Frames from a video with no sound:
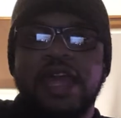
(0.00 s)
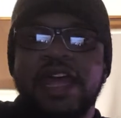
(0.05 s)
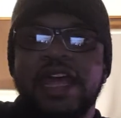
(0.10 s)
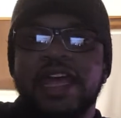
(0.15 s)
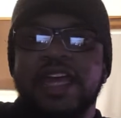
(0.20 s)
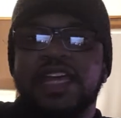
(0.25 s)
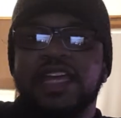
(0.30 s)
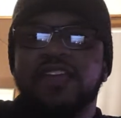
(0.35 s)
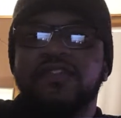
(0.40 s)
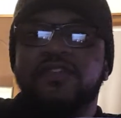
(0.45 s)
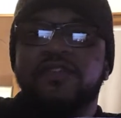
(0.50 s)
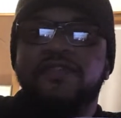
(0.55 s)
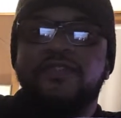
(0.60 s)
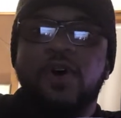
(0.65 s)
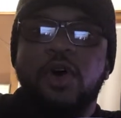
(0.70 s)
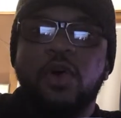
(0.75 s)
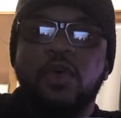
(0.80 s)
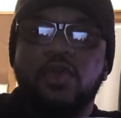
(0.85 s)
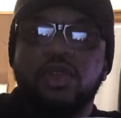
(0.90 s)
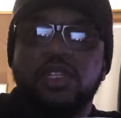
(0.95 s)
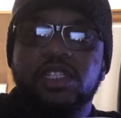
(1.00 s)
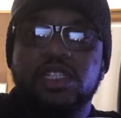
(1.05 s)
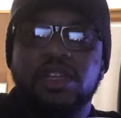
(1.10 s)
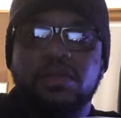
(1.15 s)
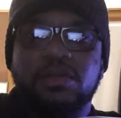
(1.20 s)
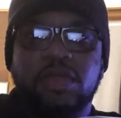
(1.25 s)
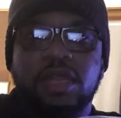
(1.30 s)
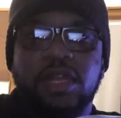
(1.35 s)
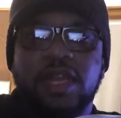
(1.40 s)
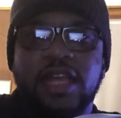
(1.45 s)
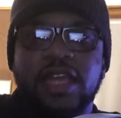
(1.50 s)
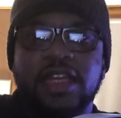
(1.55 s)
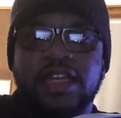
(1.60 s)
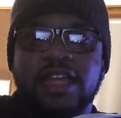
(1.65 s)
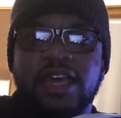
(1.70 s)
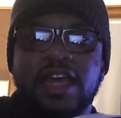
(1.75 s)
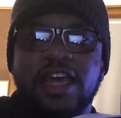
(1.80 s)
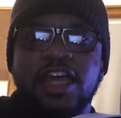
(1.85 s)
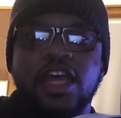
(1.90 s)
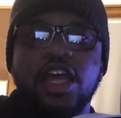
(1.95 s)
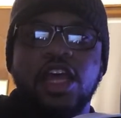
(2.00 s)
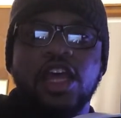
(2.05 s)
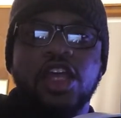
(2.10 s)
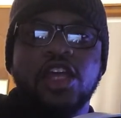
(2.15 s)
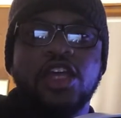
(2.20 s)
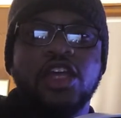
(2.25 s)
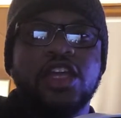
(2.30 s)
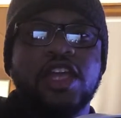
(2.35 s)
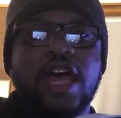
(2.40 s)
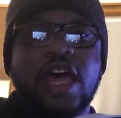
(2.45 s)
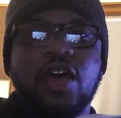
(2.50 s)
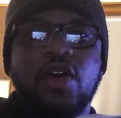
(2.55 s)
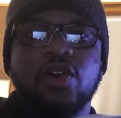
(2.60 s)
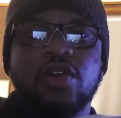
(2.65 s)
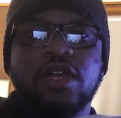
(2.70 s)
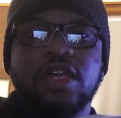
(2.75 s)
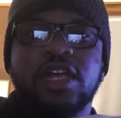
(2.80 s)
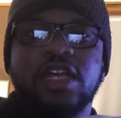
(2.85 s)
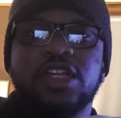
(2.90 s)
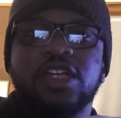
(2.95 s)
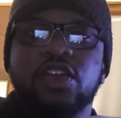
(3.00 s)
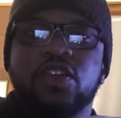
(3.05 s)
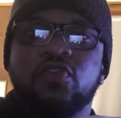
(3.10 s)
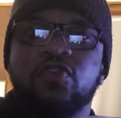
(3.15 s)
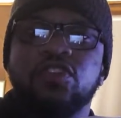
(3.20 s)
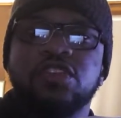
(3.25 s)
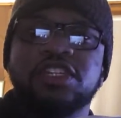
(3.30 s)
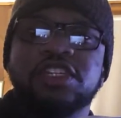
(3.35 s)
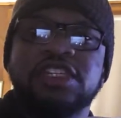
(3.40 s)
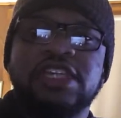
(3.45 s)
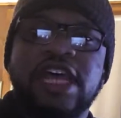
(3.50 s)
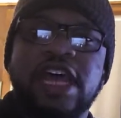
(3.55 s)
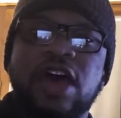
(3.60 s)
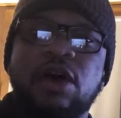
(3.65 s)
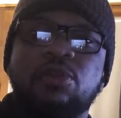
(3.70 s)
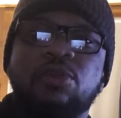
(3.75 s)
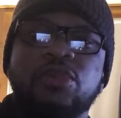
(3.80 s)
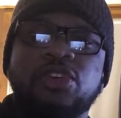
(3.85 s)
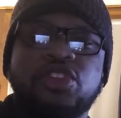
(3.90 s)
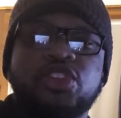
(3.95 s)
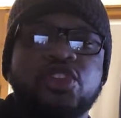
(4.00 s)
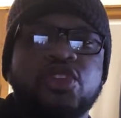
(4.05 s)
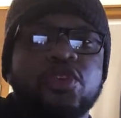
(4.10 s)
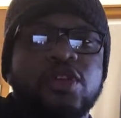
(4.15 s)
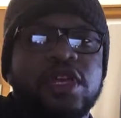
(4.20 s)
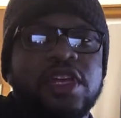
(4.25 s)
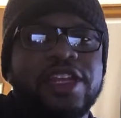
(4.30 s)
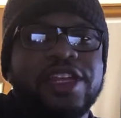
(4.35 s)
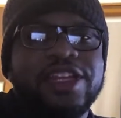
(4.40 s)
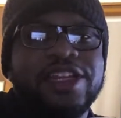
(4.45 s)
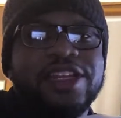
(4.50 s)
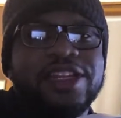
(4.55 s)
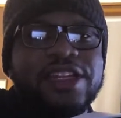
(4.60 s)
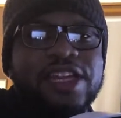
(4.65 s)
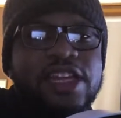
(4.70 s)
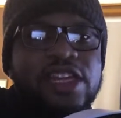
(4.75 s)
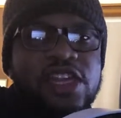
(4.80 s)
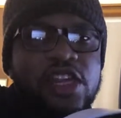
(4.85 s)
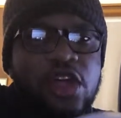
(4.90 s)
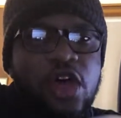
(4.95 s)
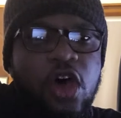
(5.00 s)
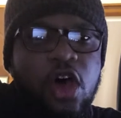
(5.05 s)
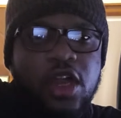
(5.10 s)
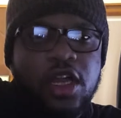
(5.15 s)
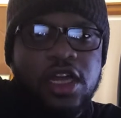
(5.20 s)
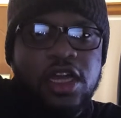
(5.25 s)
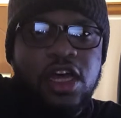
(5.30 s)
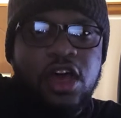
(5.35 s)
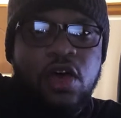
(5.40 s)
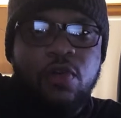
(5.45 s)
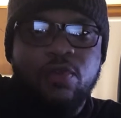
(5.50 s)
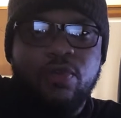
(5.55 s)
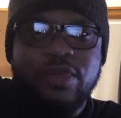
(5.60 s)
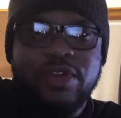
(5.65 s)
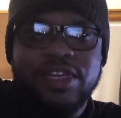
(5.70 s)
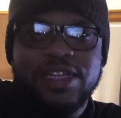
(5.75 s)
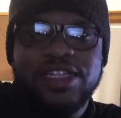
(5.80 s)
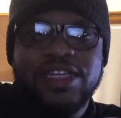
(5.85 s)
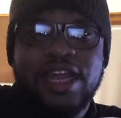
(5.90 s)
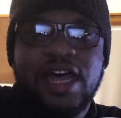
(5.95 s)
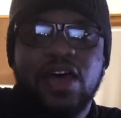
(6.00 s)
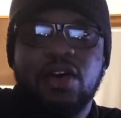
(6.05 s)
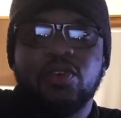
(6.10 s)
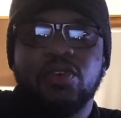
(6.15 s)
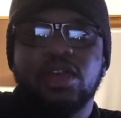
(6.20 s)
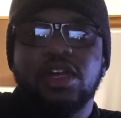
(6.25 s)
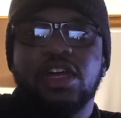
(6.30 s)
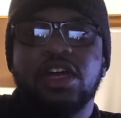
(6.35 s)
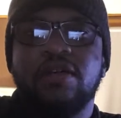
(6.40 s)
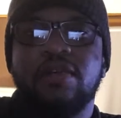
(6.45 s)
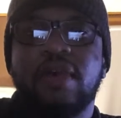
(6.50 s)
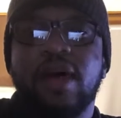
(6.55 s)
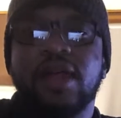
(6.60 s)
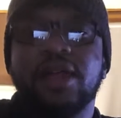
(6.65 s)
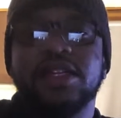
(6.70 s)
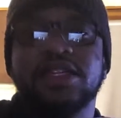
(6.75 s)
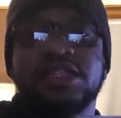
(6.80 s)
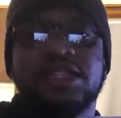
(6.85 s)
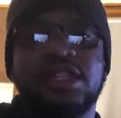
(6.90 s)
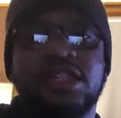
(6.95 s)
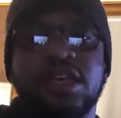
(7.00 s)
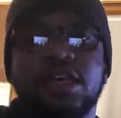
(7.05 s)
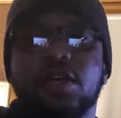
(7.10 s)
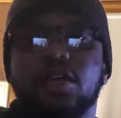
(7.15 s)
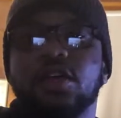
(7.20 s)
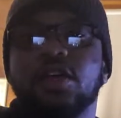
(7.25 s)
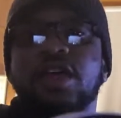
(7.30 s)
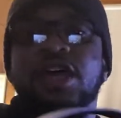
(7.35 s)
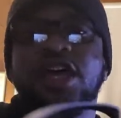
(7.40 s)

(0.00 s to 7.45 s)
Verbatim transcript: a phone or something like that. You're not gonna get the crisp sound, but you'll get the audio, but it's not gonna come out as clear.